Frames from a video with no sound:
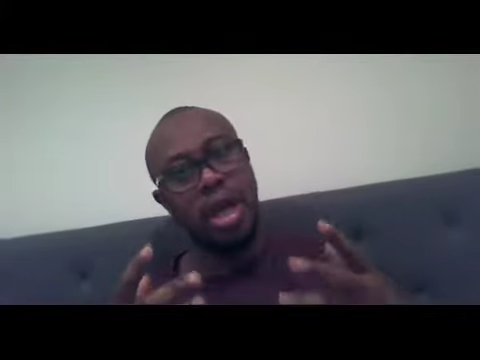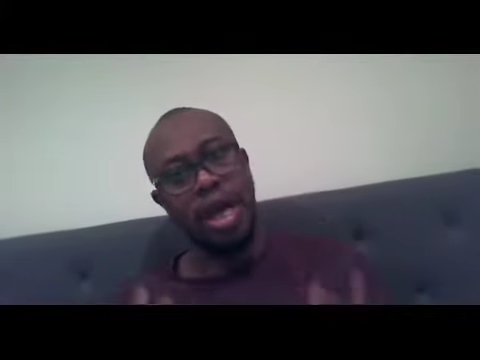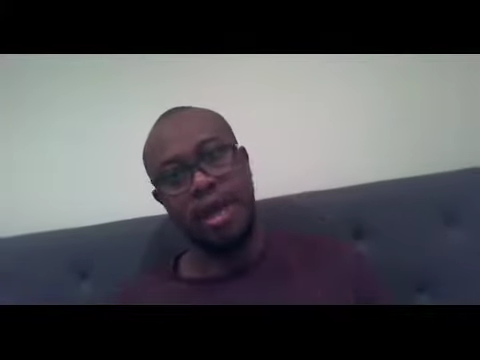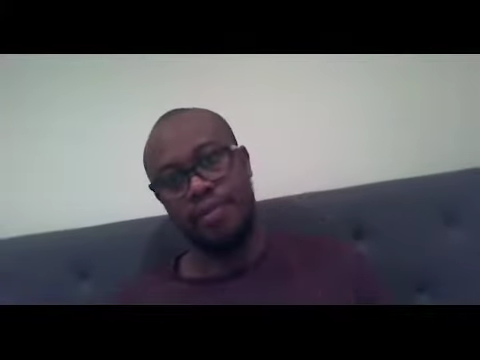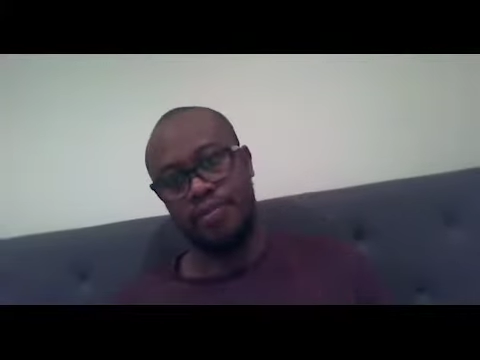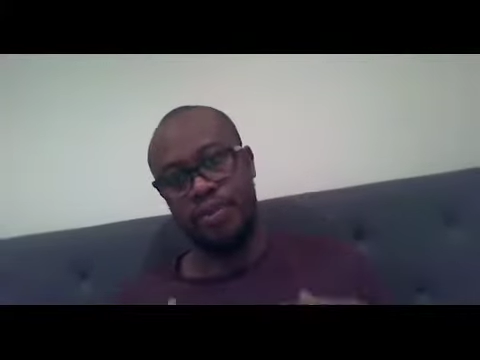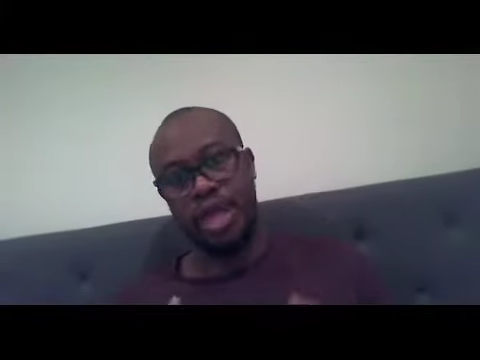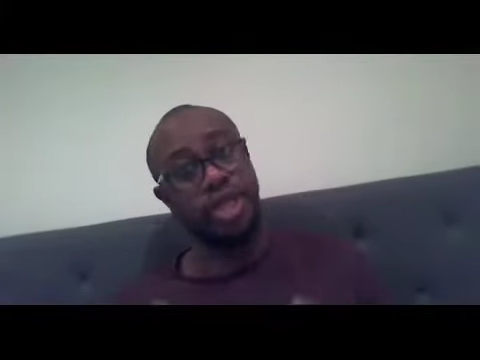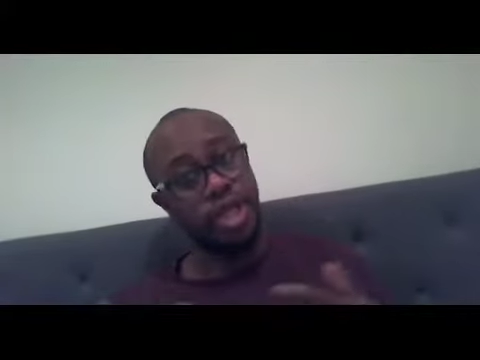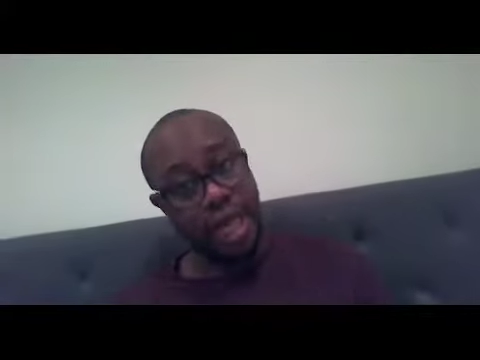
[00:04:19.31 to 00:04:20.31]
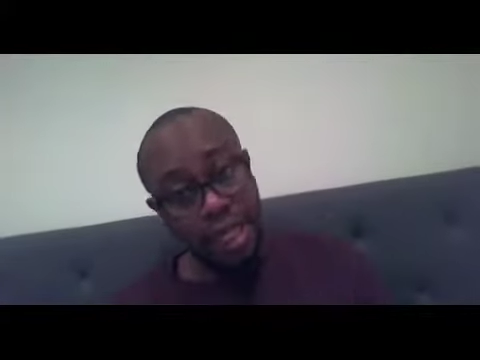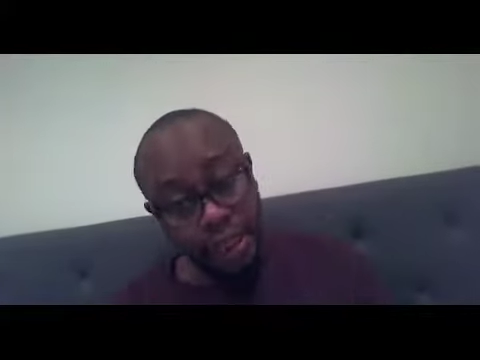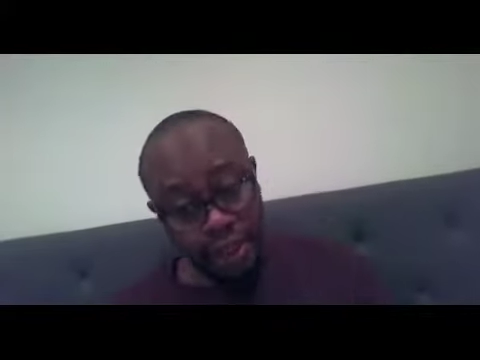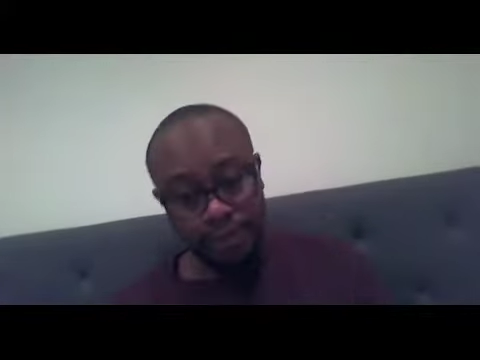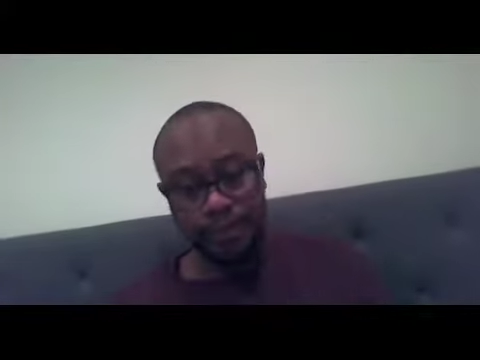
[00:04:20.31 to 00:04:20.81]

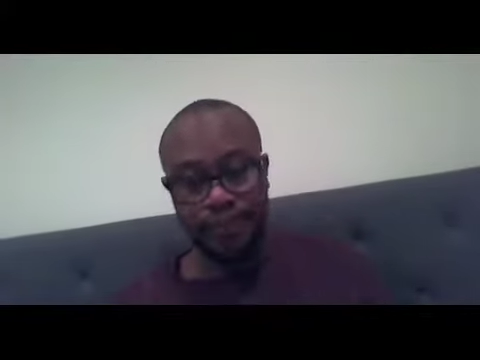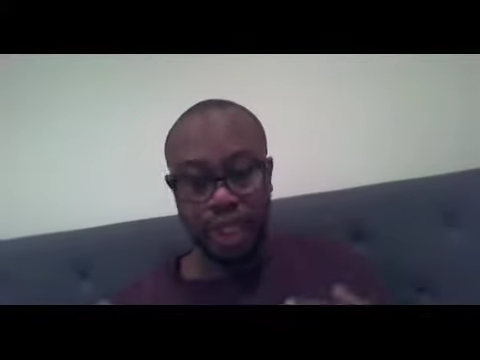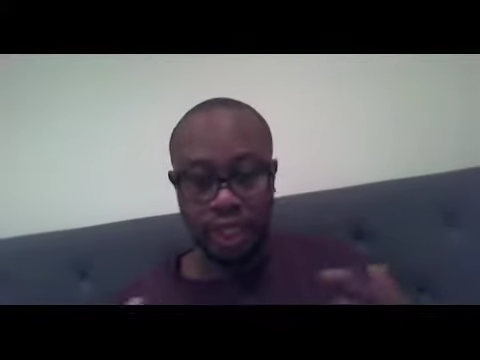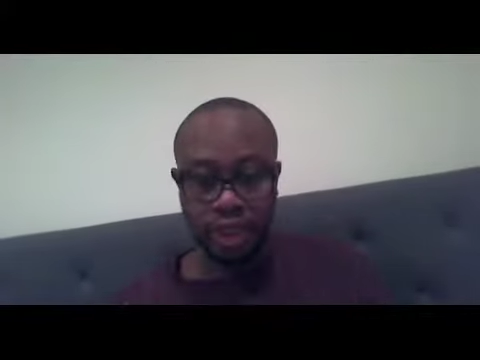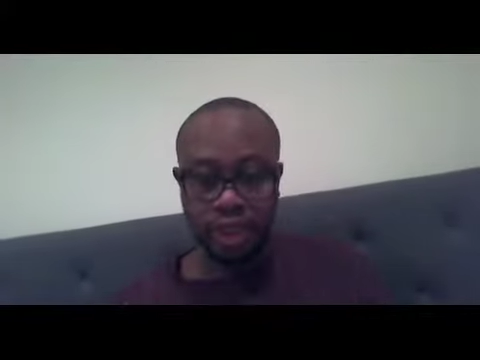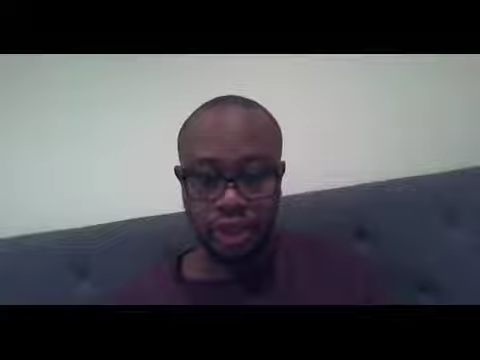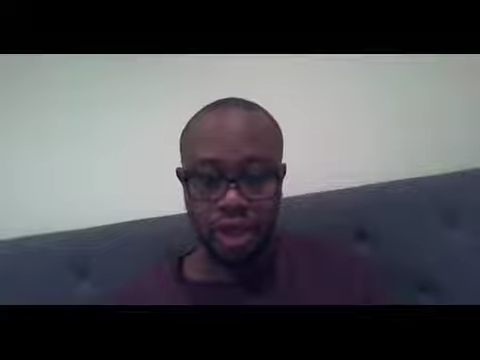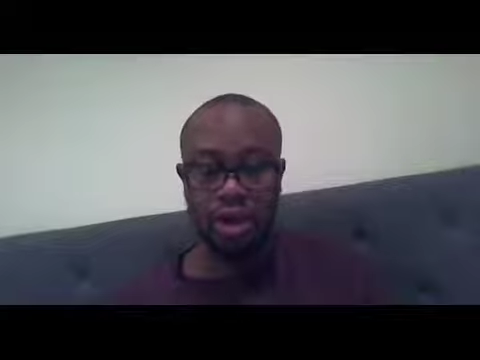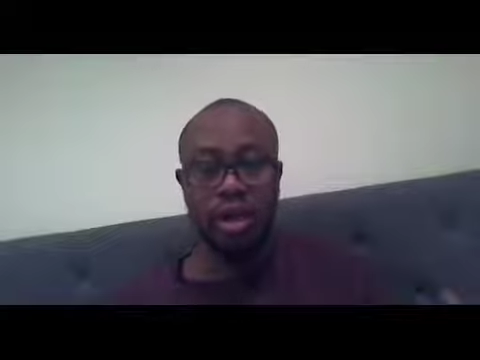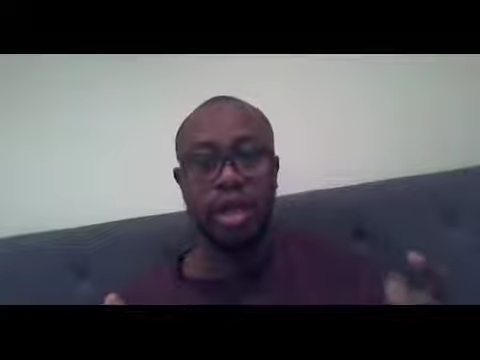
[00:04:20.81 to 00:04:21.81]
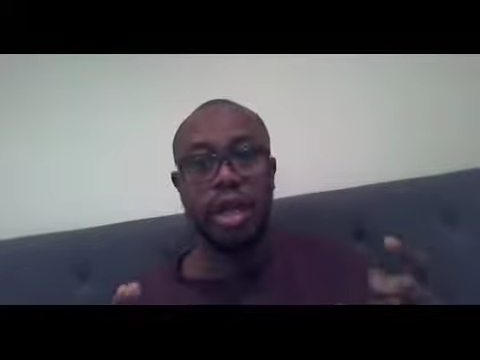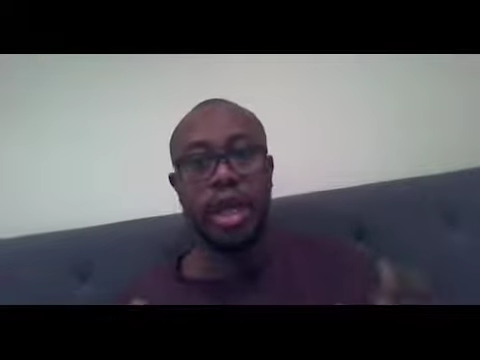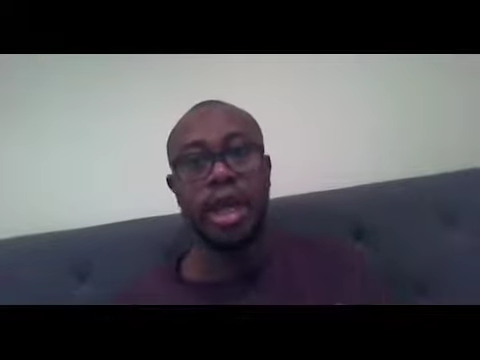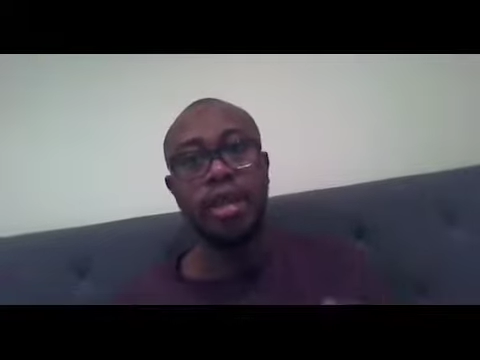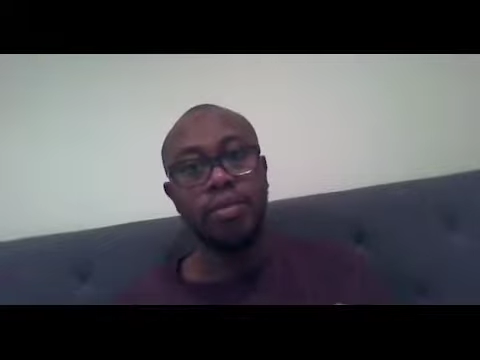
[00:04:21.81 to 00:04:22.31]
apt-get install
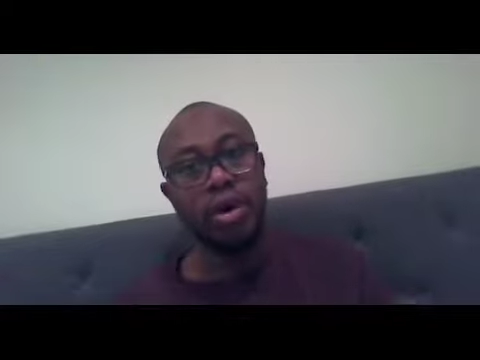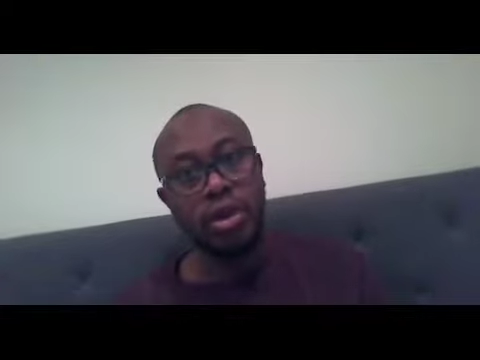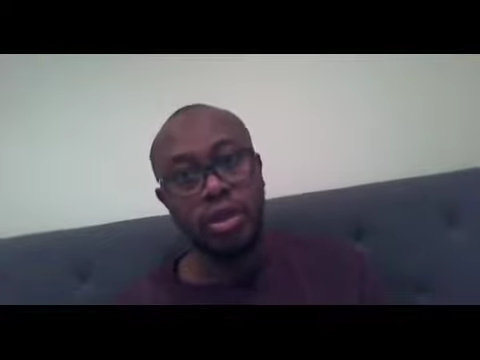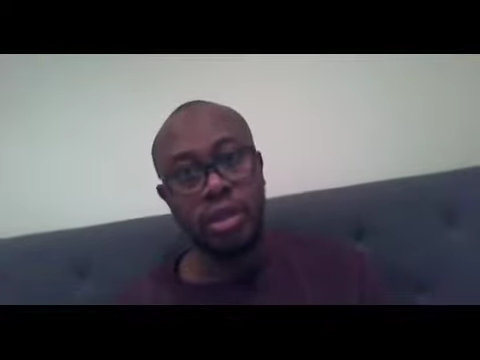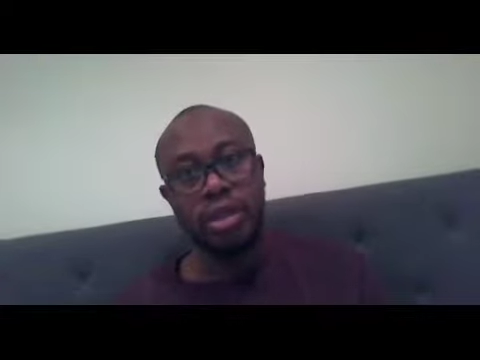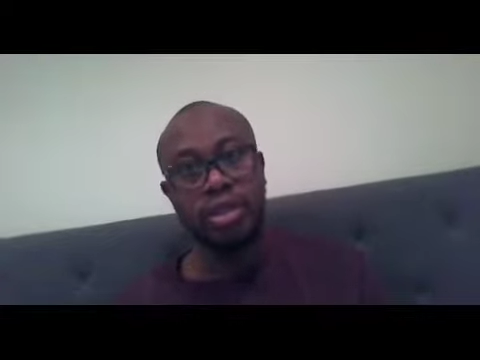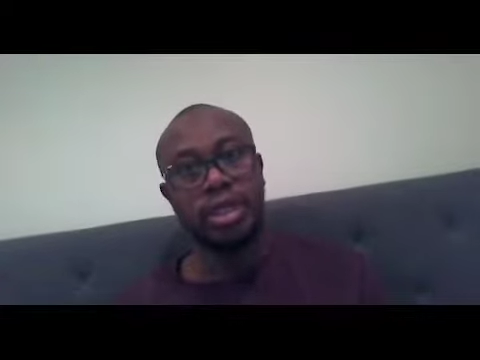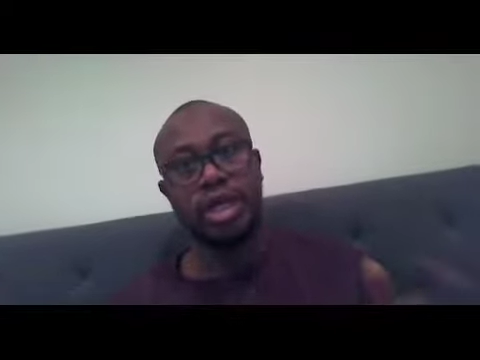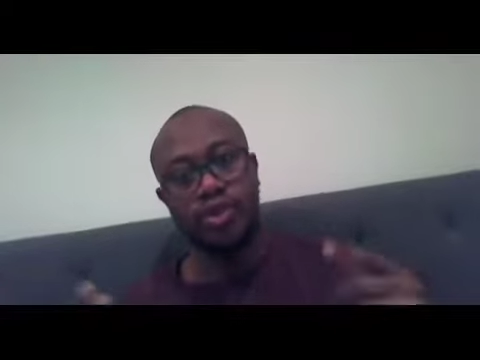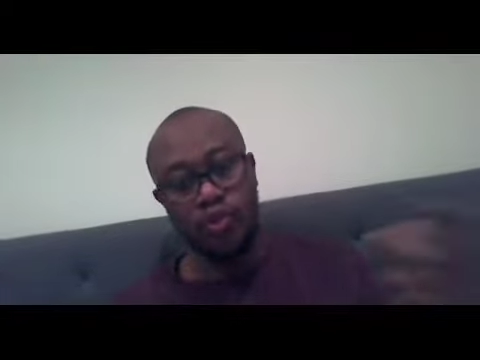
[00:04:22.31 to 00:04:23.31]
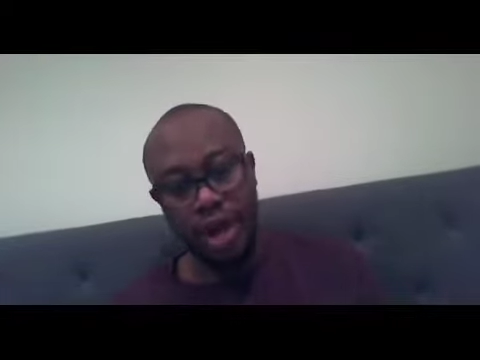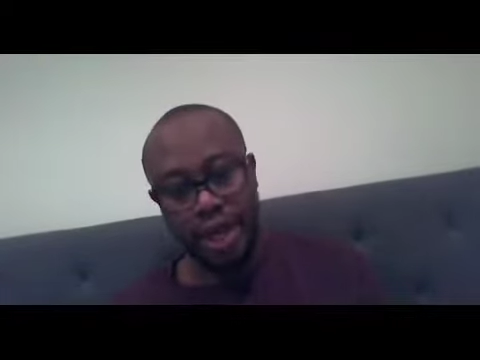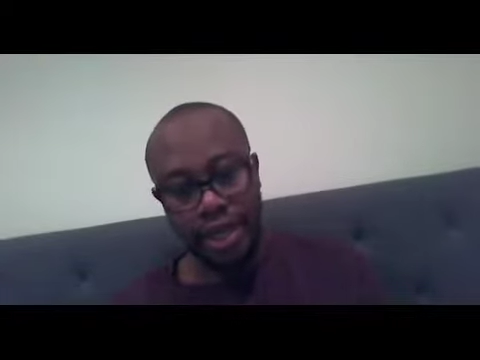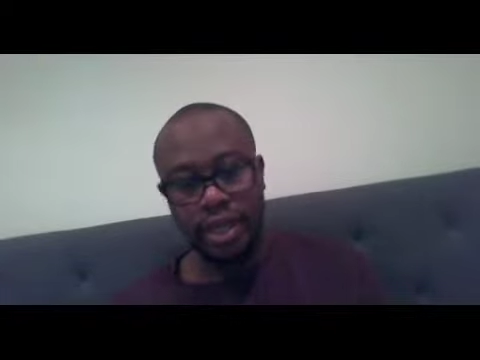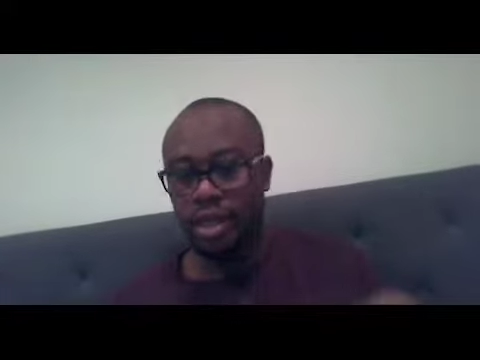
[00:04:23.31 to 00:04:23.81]

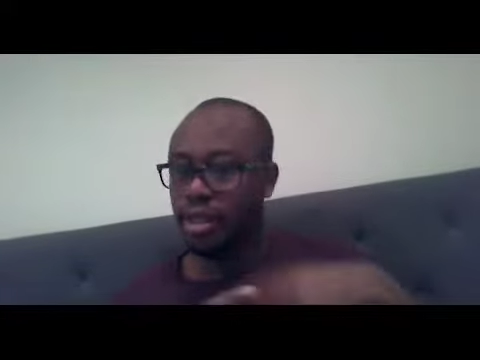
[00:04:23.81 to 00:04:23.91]
nmon-y.